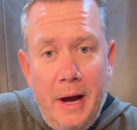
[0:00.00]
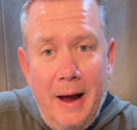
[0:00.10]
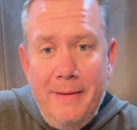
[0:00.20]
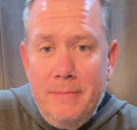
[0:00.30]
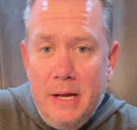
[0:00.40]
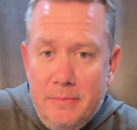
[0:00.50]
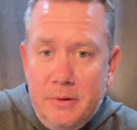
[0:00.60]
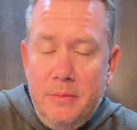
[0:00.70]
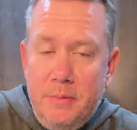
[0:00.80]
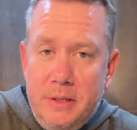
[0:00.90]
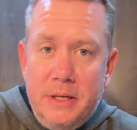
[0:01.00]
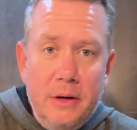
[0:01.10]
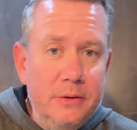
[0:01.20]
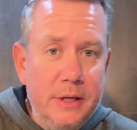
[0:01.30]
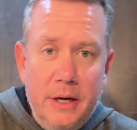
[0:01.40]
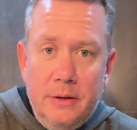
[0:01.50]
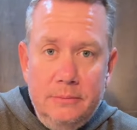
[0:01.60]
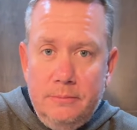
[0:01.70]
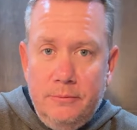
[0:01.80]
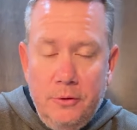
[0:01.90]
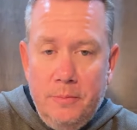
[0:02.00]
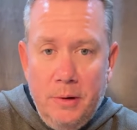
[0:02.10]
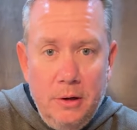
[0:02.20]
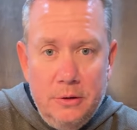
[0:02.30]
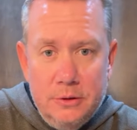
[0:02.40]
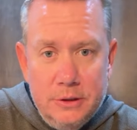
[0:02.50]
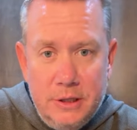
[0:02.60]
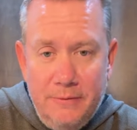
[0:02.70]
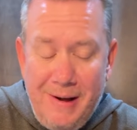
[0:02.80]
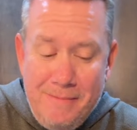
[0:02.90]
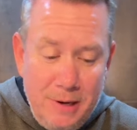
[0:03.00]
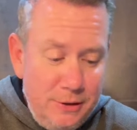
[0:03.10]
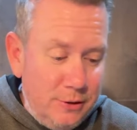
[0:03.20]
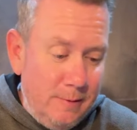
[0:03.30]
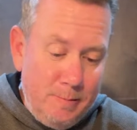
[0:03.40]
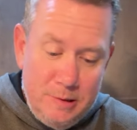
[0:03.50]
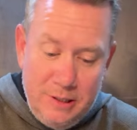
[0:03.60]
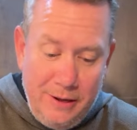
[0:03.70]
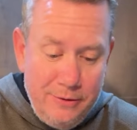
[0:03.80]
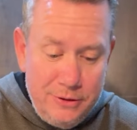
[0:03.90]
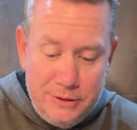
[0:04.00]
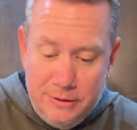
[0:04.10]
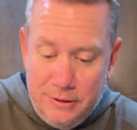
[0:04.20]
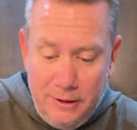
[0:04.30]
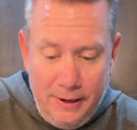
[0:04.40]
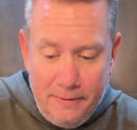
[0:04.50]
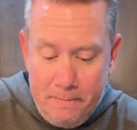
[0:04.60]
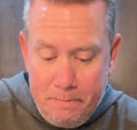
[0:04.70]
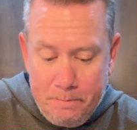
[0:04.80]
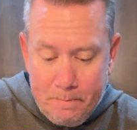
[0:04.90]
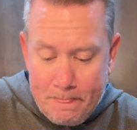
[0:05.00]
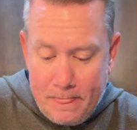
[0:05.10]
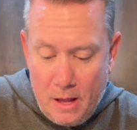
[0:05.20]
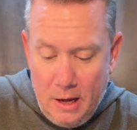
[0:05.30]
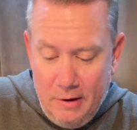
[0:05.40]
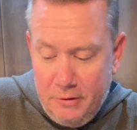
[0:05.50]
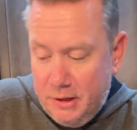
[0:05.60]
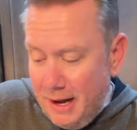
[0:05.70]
I am gonna be downtown for the Broncos and stuff. I might try to put together just a little like everything.